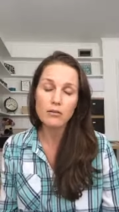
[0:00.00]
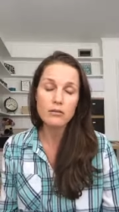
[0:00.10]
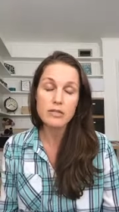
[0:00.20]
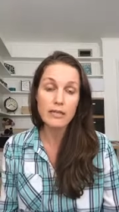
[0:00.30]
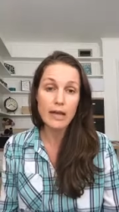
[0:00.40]

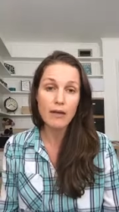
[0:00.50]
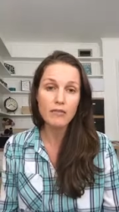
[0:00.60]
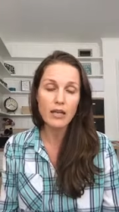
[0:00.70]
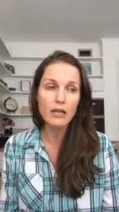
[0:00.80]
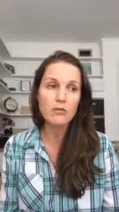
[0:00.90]
didn't have
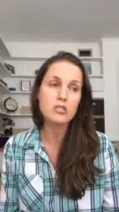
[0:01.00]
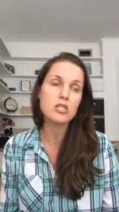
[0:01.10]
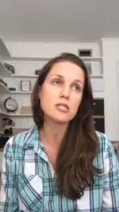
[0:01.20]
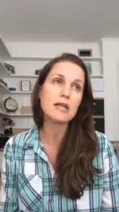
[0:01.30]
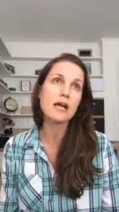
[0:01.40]
kid, it was
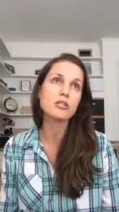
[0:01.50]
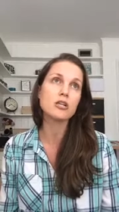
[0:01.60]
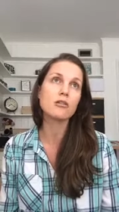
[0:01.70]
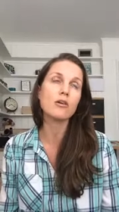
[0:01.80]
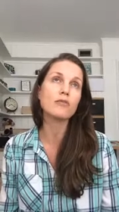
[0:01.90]
just Nash and
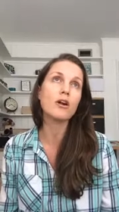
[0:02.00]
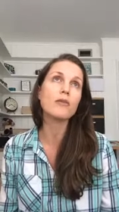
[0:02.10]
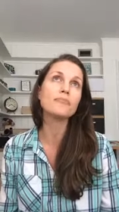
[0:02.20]
Clover.